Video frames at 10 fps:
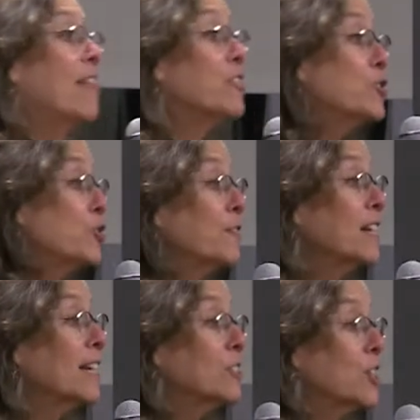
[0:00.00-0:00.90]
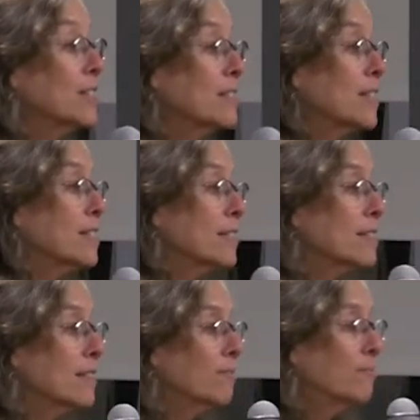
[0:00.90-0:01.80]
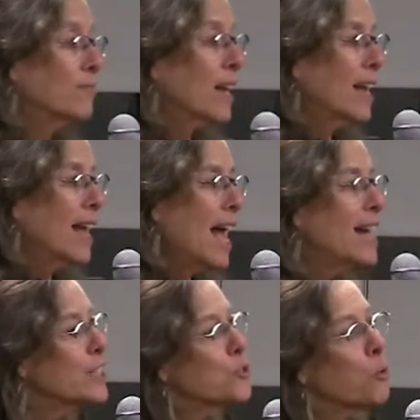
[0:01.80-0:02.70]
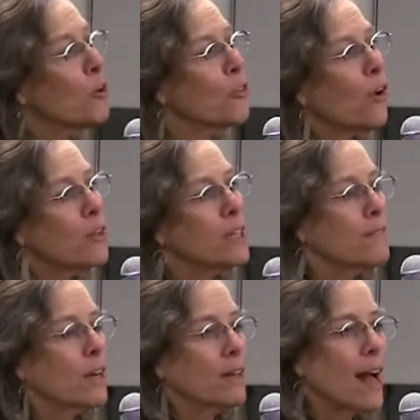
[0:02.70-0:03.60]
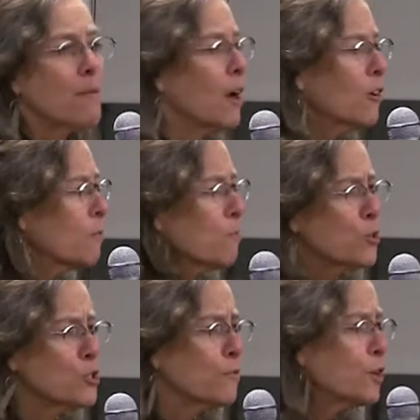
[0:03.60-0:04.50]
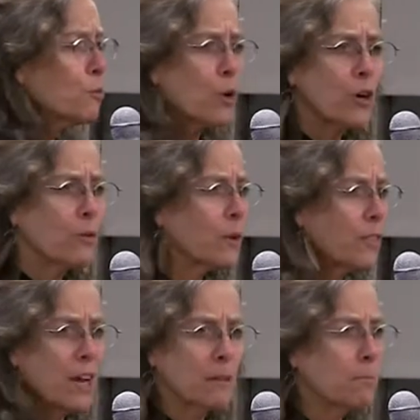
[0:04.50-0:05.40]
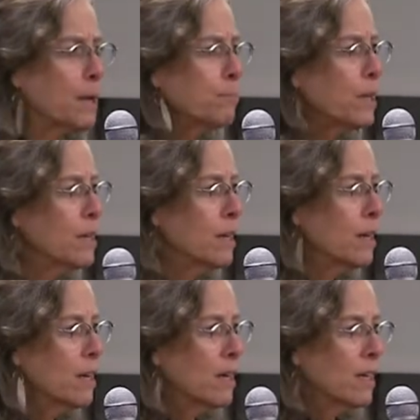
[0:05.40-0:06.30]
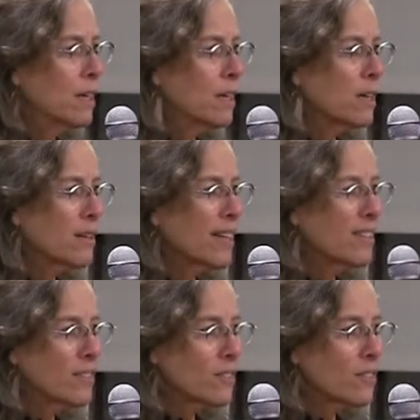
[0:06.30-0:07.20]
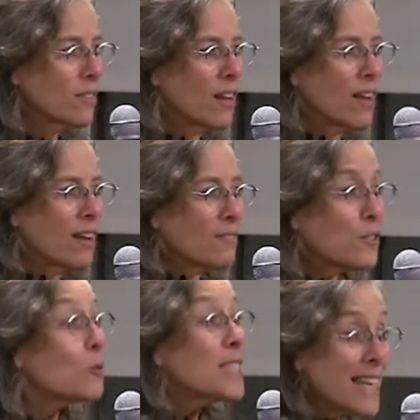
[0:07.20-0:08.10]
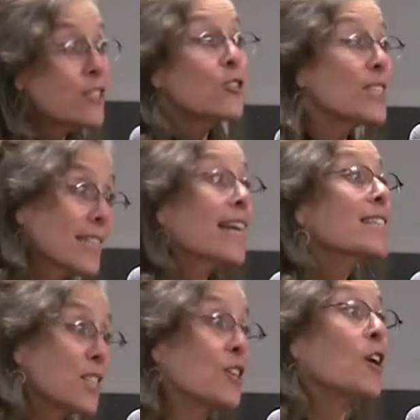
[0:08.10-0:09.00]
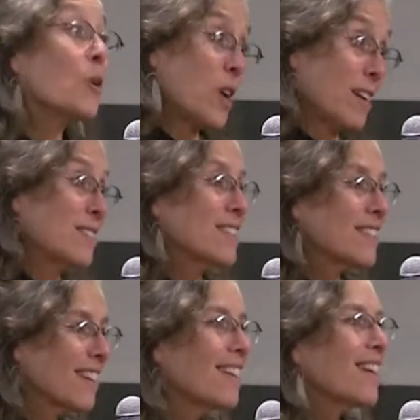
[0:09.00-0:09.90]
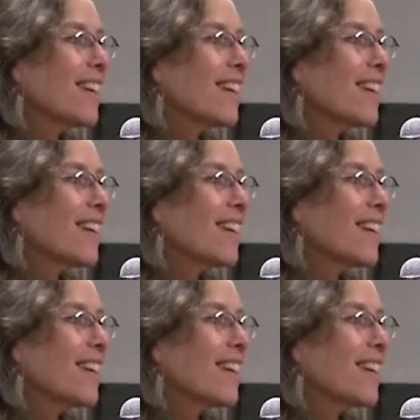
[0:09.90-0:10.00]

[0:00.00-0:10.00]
and the juvenile justice system. And it's worth all of. Uh, are most of you work with young people? Right. So it's interesting to notice,